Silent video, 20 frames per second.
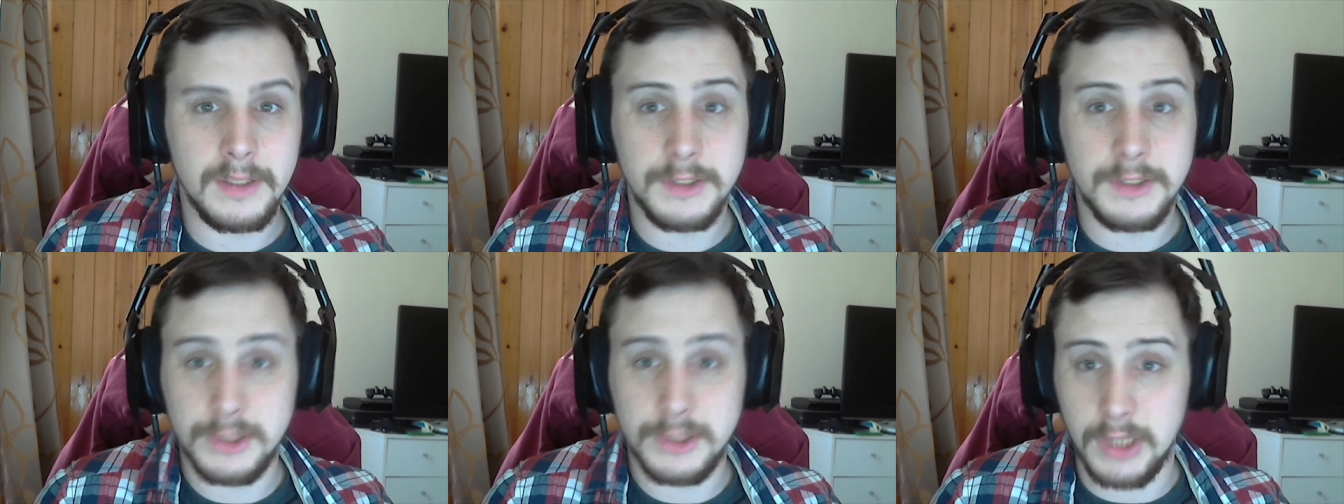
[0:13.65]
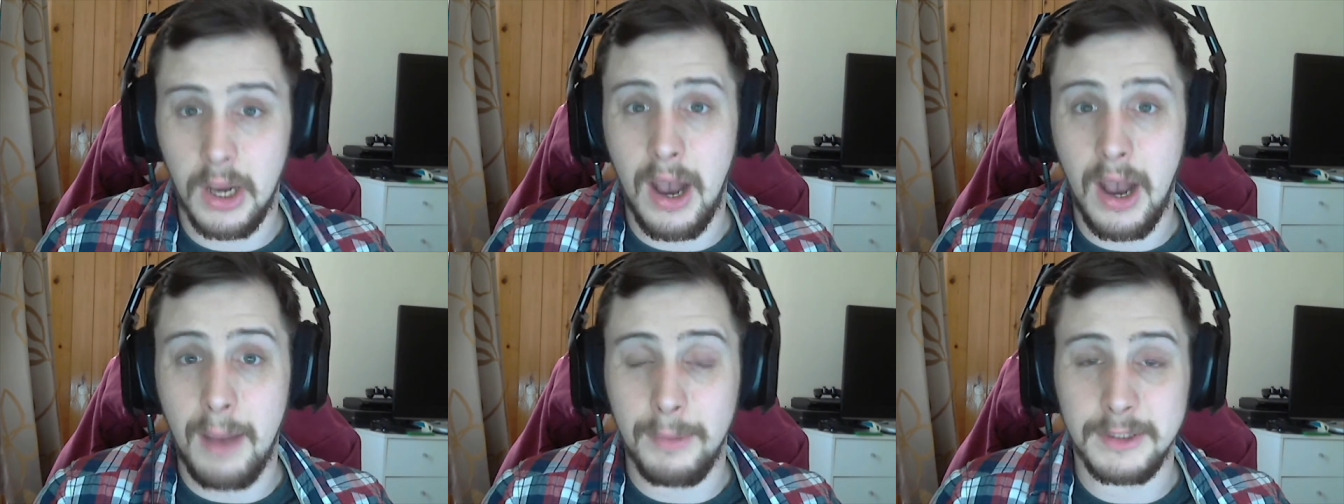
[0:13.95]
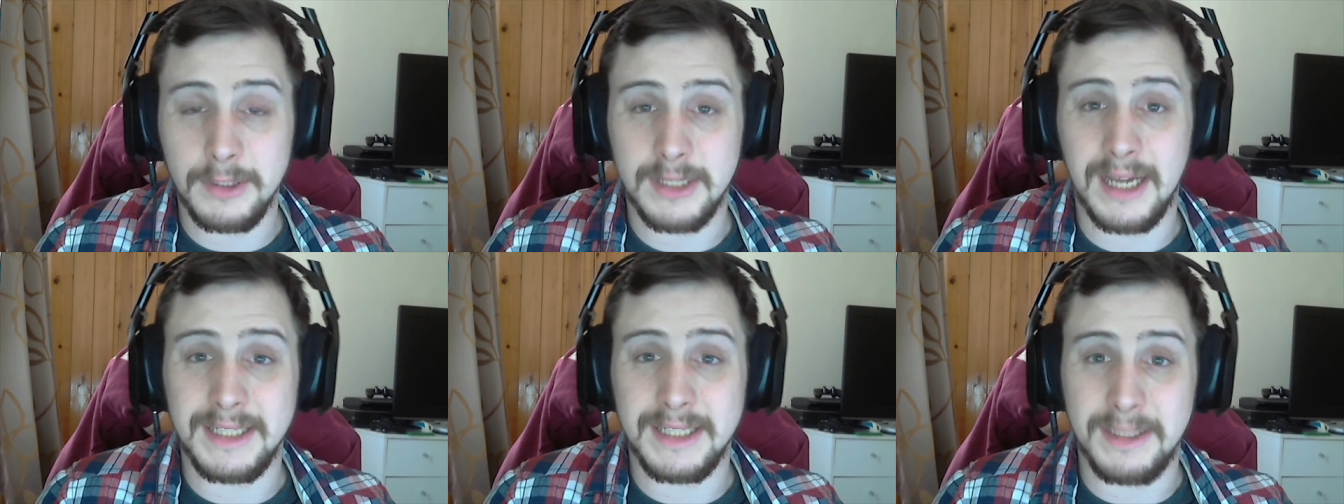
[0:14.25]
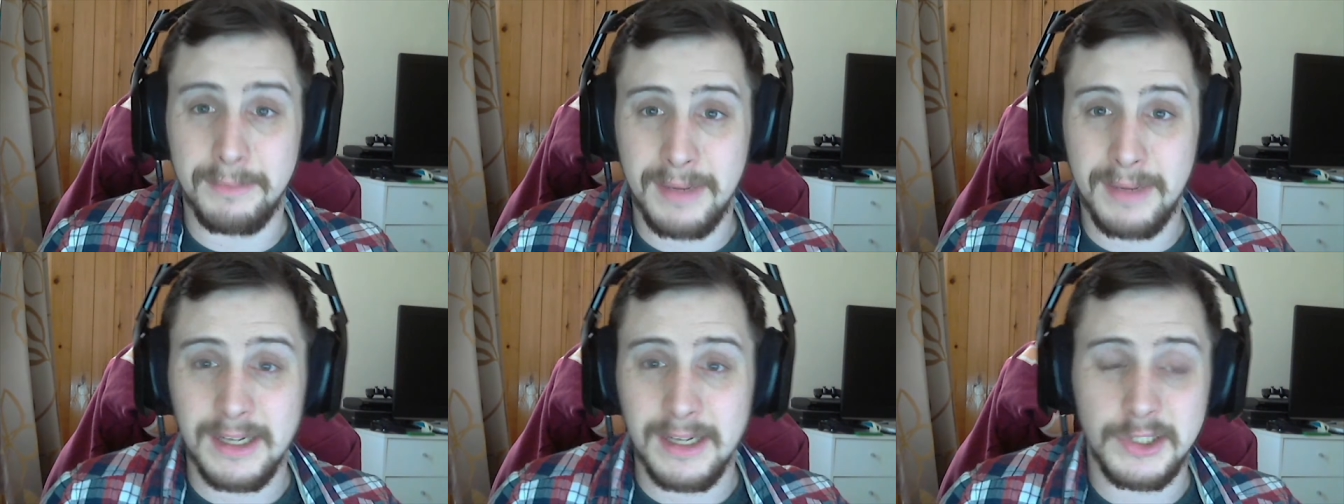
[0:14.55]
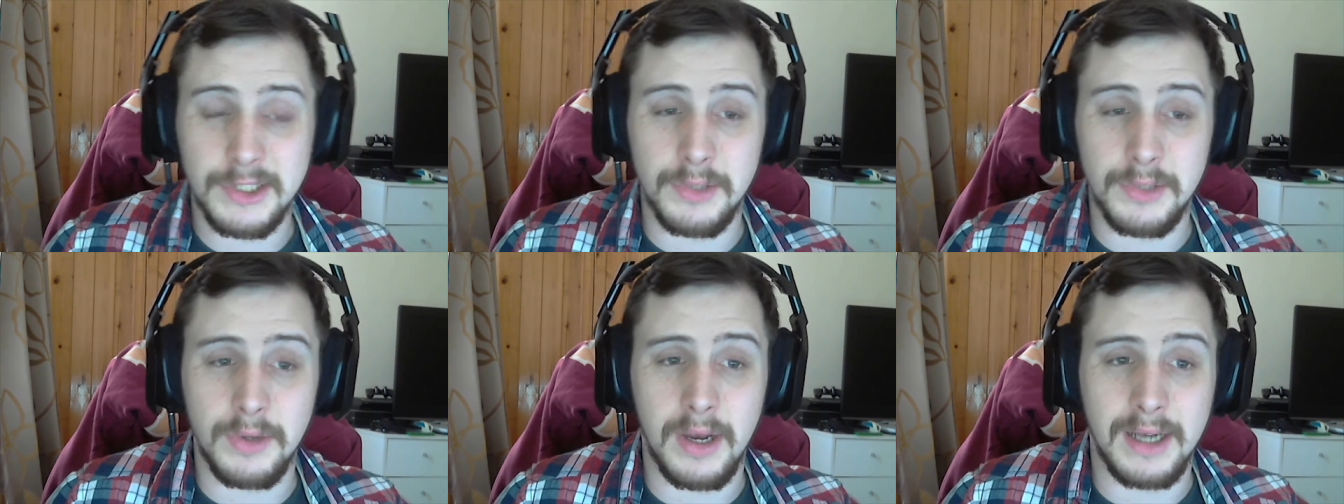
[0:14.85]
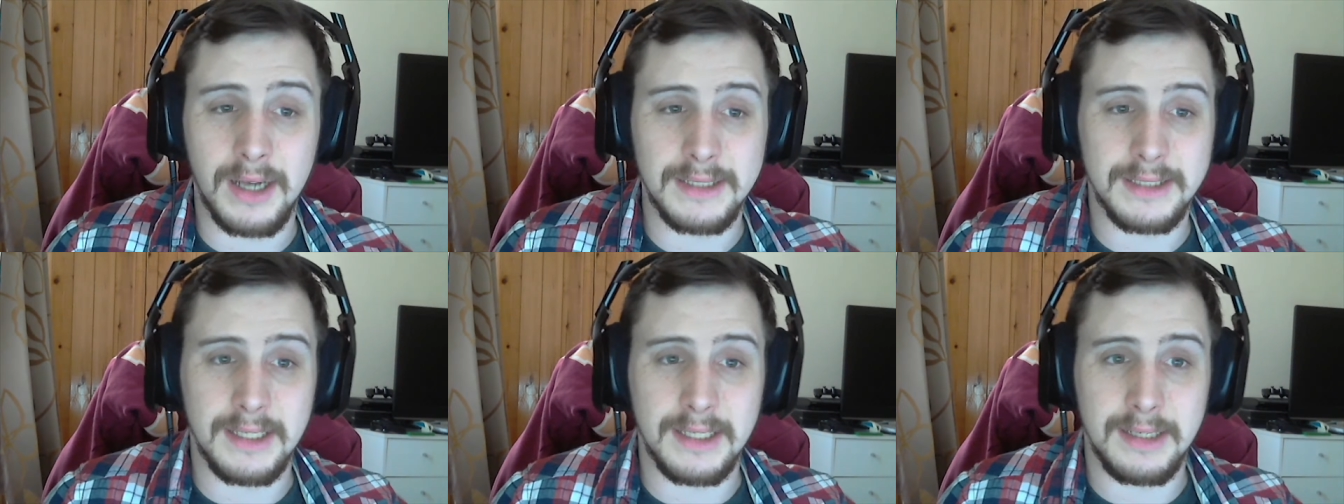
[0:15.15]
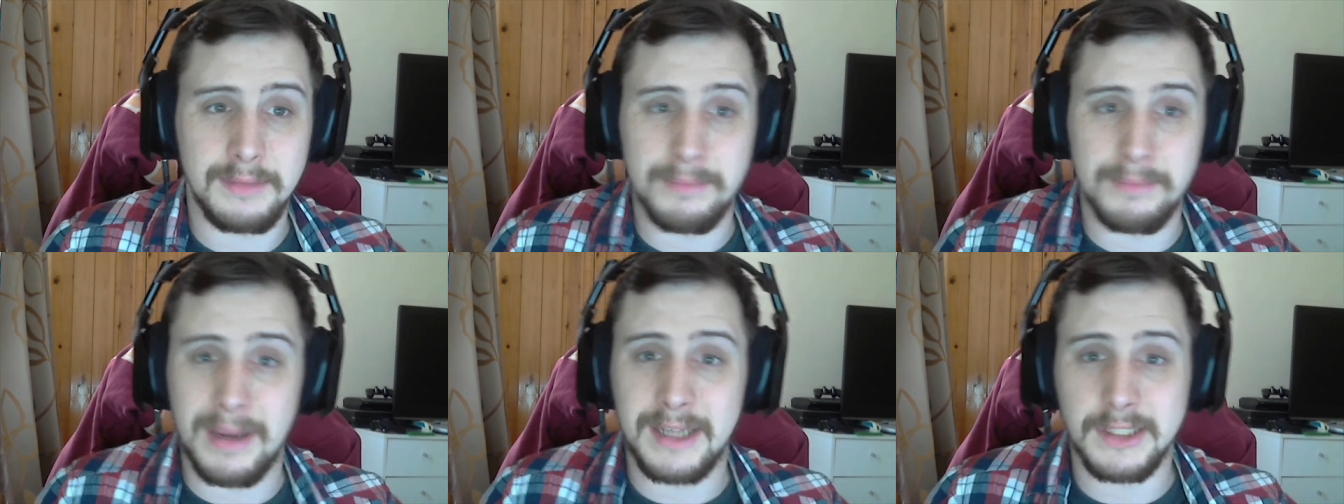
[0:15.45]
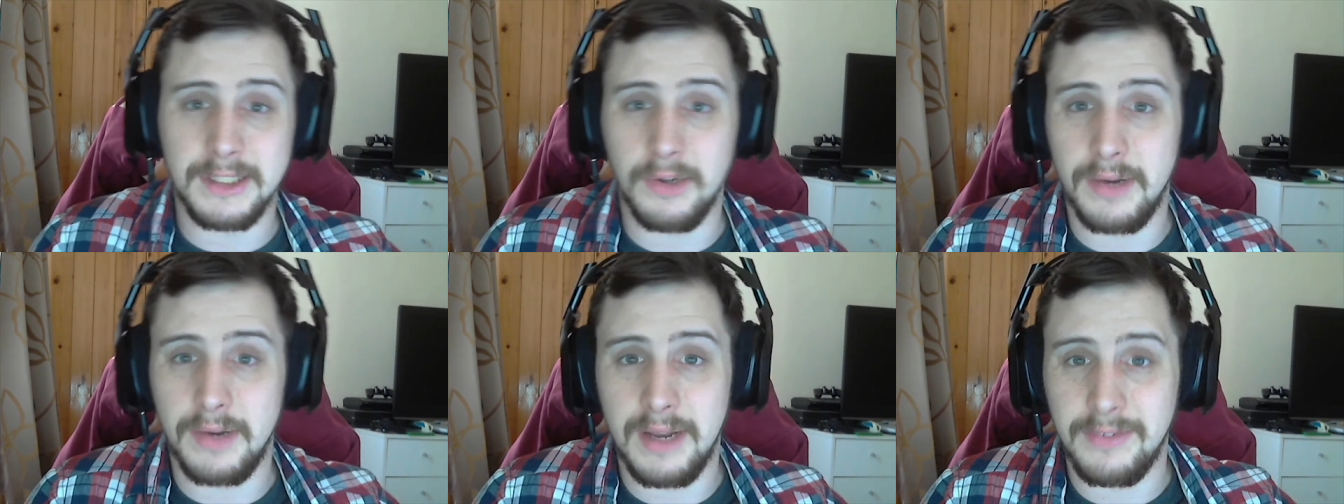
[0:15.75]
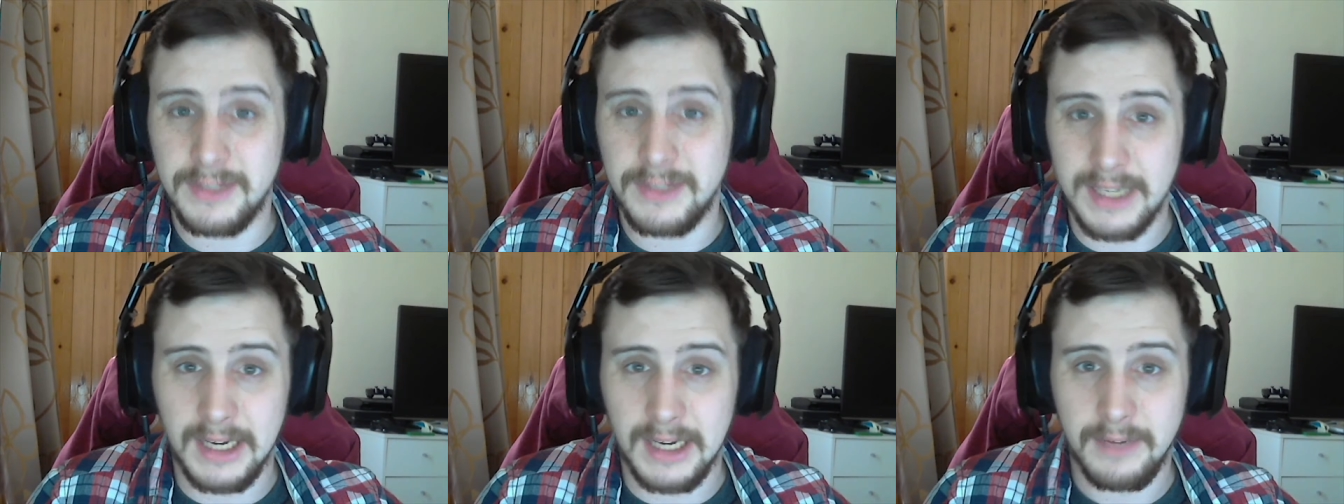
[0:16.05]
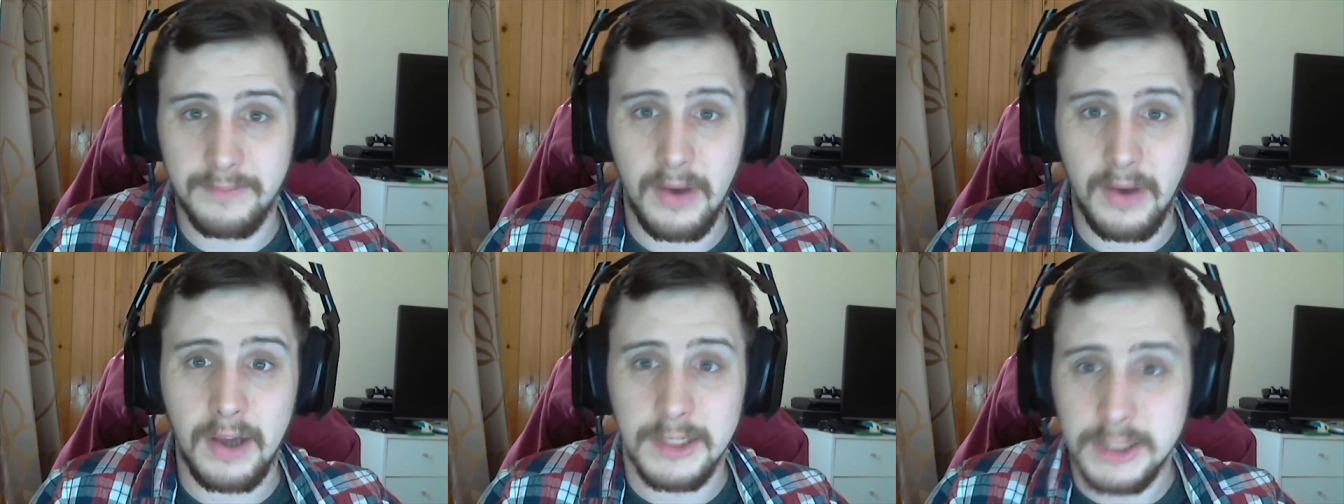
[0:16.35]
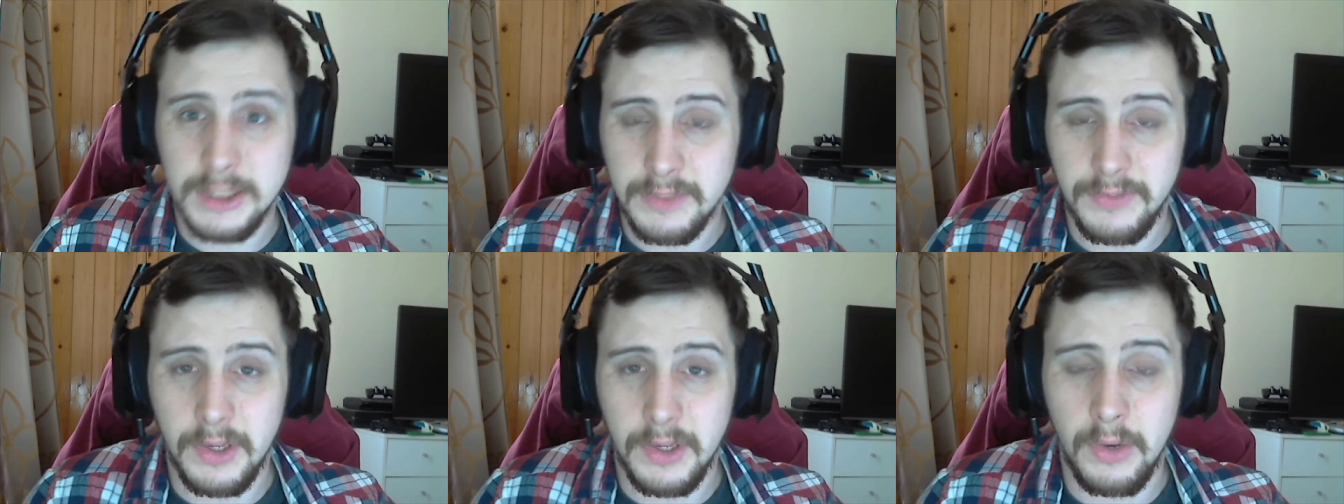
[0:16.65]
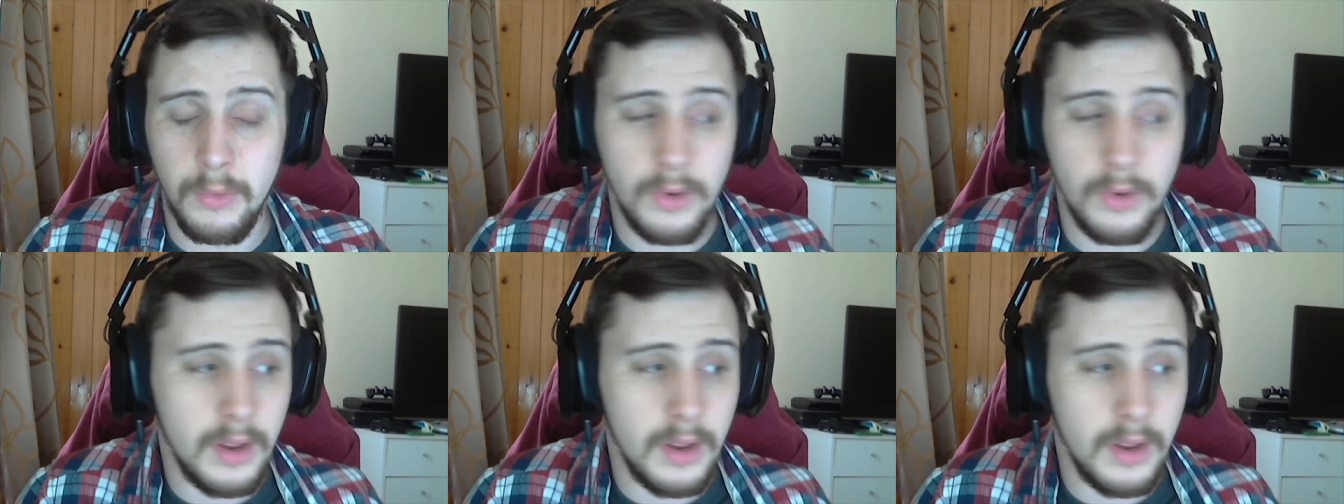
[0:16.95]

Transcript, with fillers: show how much I actually mean to you guys, and basically I'll never take advantage of you,